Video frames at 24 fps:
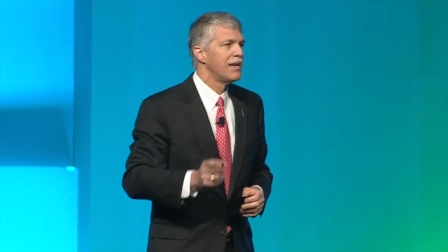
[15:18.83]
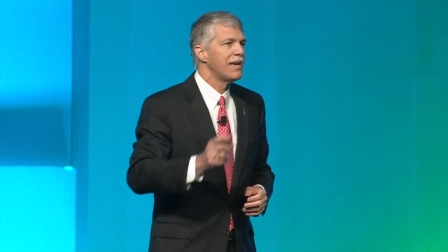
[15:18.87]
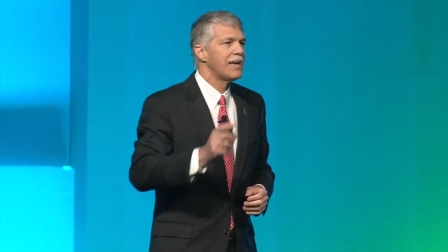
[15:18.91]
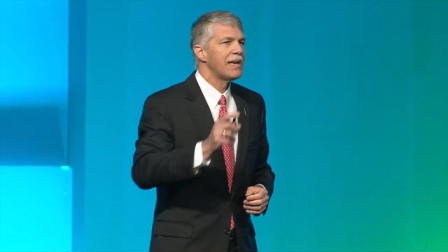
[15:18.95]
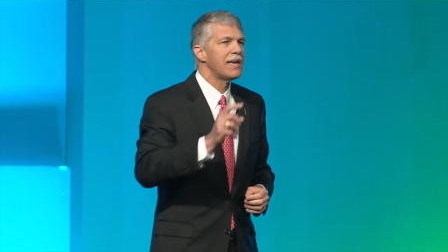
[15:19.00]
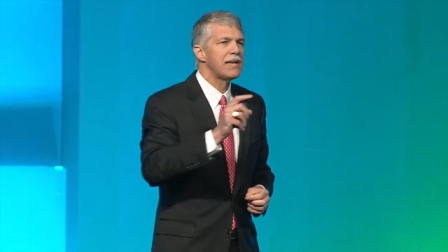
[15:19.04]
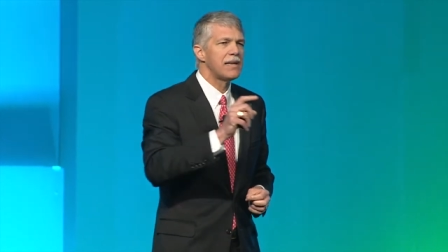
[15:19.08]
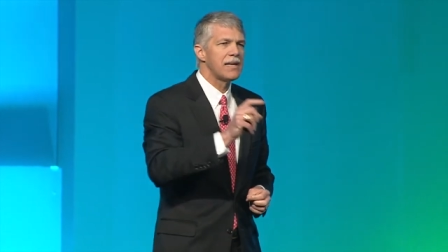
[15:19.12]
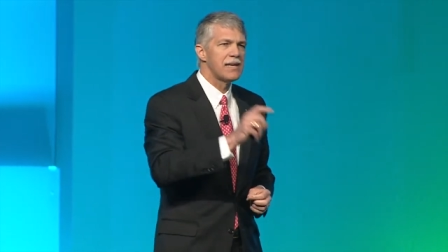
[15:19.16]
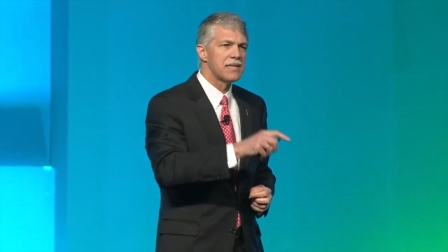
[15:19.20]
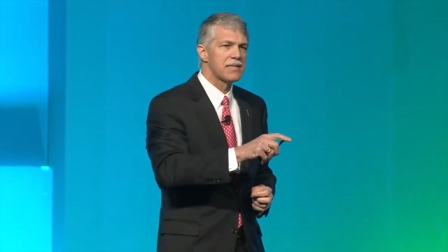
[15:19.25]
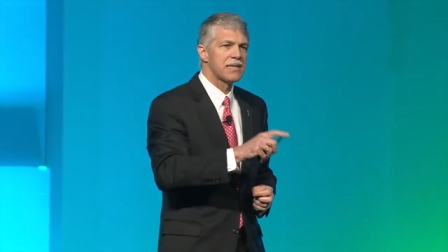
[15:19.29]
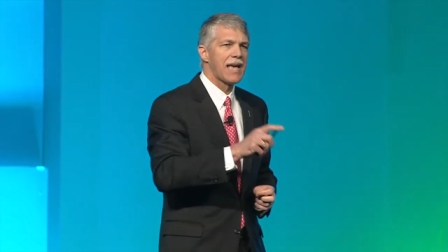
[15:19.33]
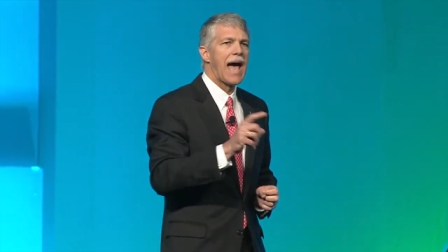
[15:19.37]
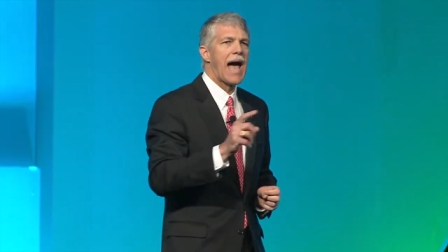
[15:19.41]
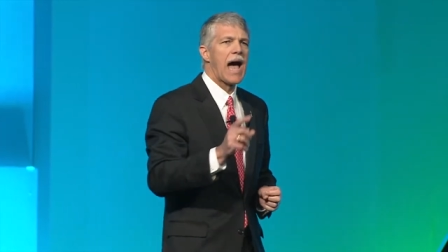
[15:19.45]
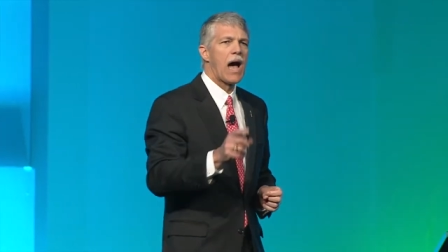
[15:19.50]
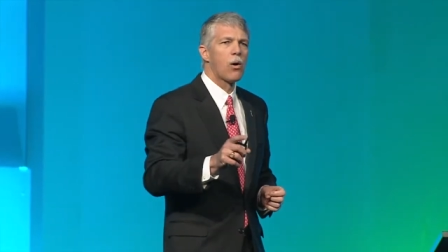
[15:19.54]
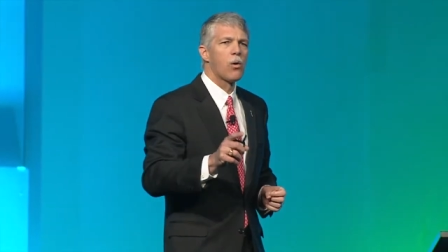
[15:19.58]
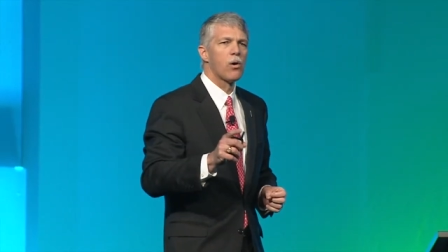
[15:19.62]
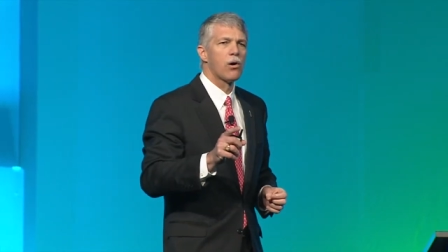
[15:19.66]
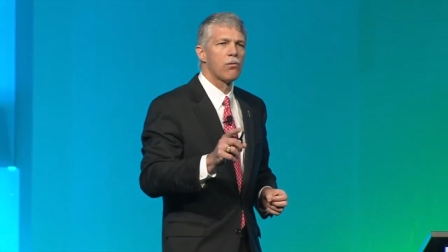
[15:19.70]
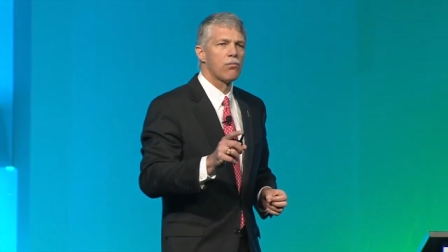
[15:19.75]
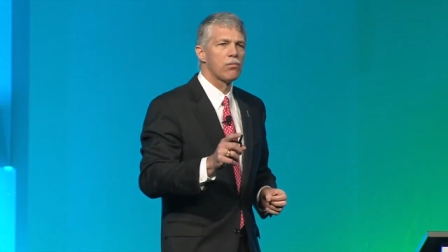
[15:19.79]
It is
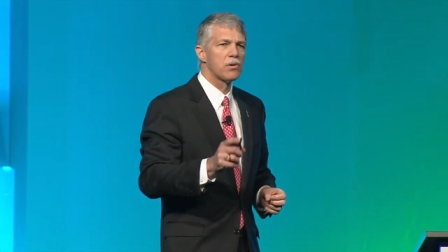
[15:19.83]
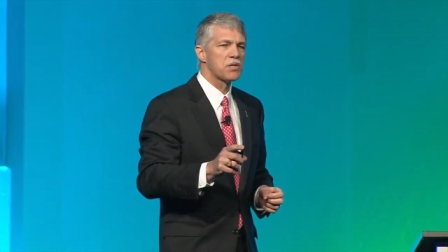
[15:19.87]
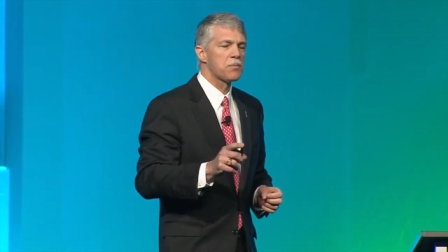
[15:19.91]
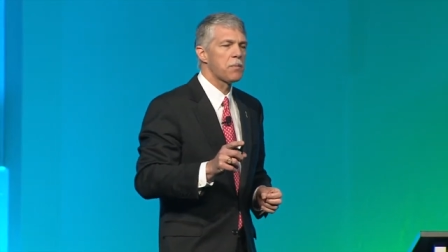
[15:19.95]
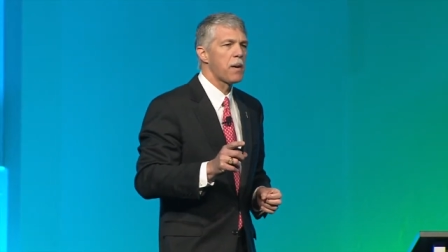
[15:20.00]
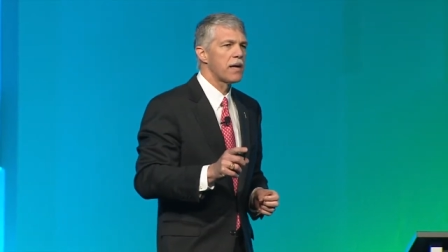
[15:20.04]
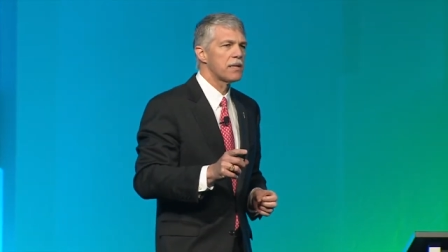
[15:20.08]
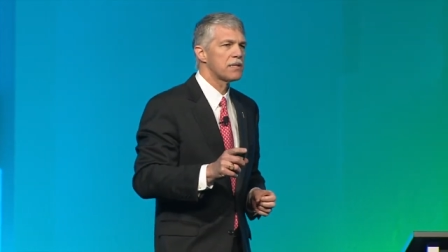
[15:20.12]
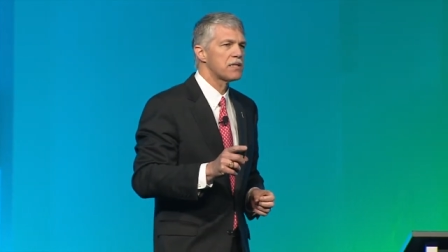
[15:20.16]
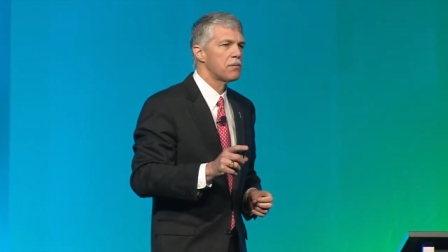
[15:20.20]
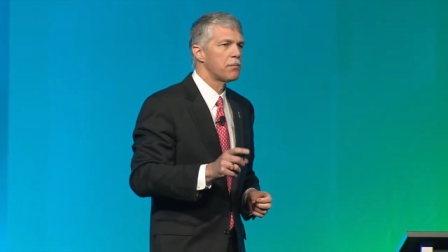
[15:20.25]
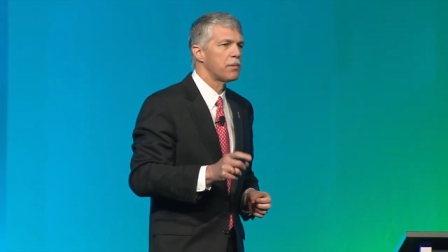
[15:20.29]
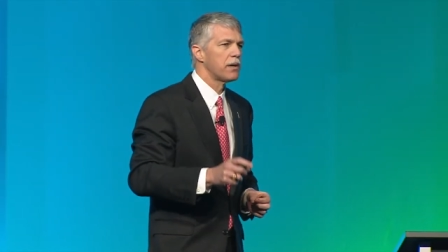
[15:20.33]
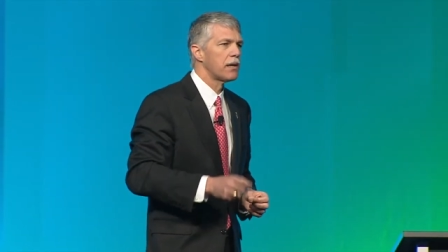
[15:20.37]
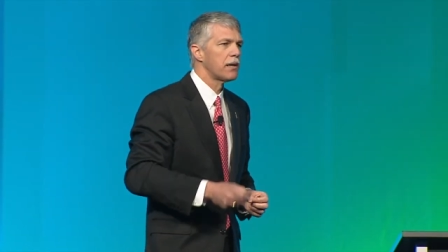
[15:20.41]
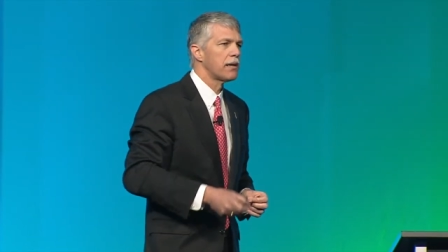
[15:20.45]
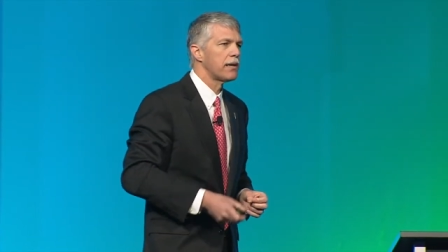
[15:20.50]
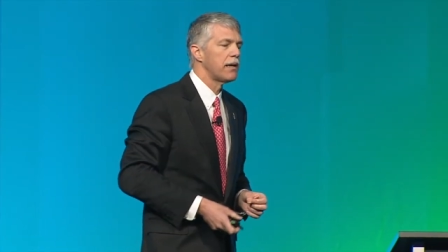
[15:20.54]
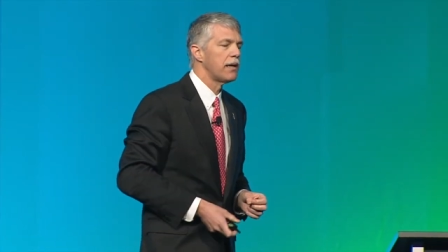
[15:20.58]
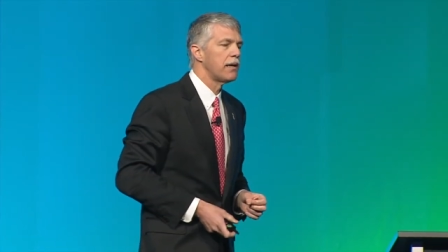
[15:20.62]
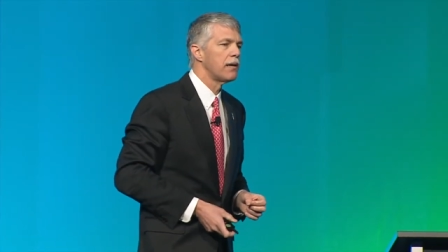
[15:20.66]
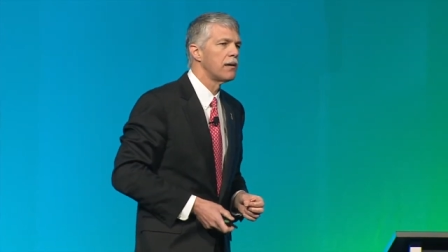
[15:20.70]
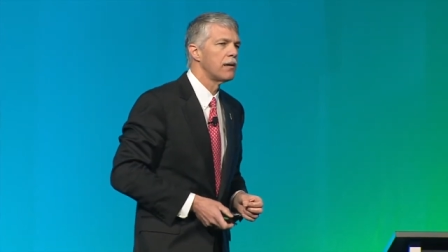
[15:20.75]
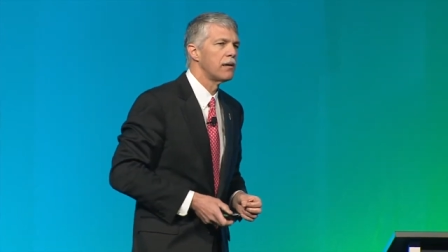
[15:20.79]
our
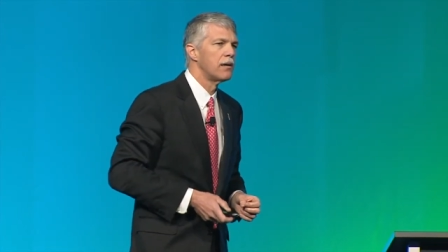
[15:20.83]
responsibility